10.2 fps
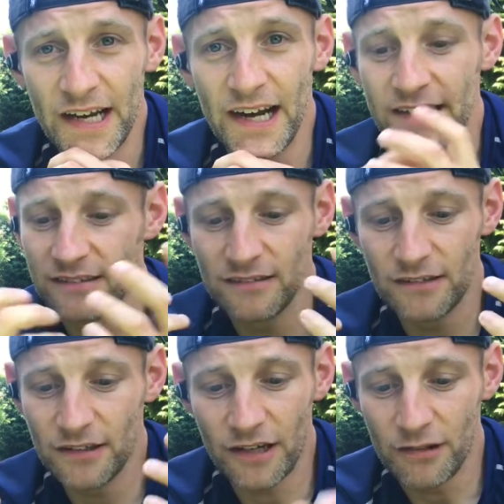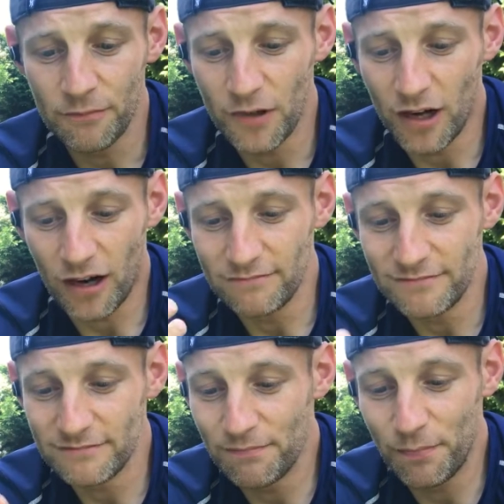And
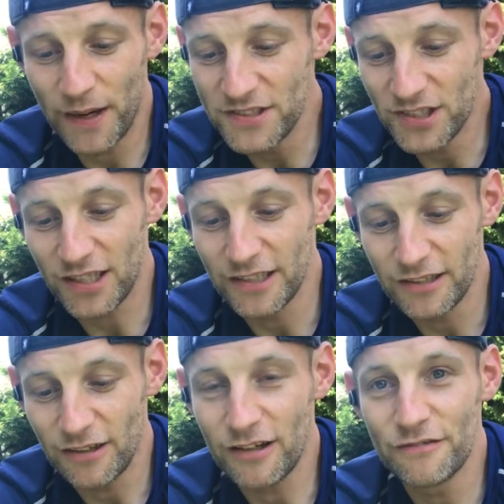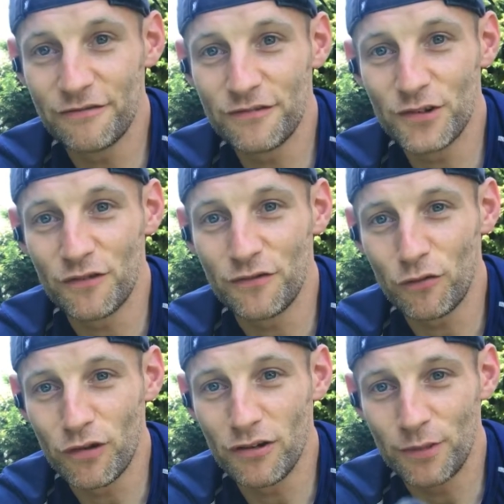basically I've sort of
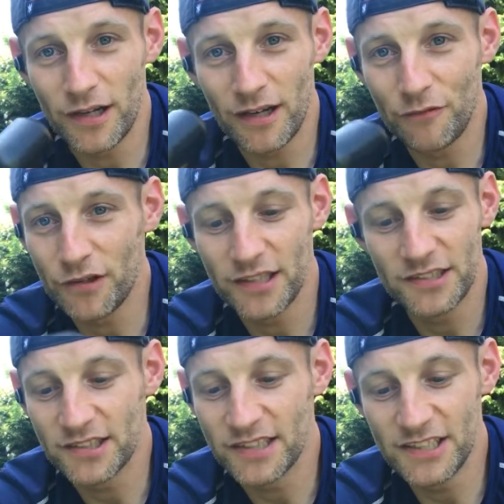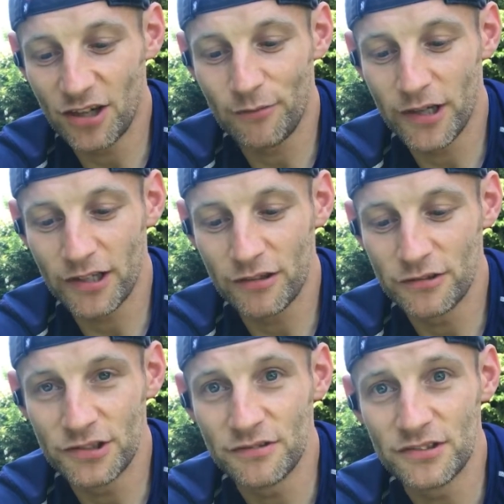fallen a little bit in love with these, and these are my
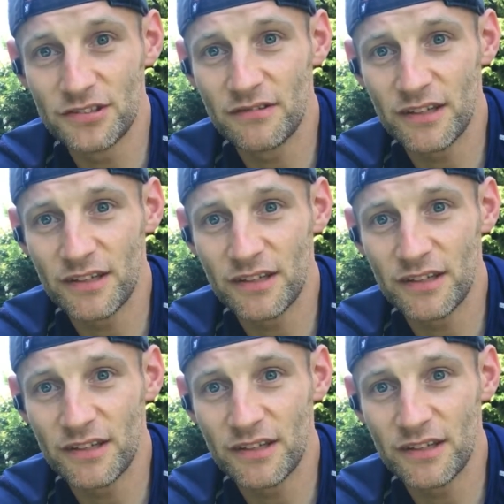go-tos.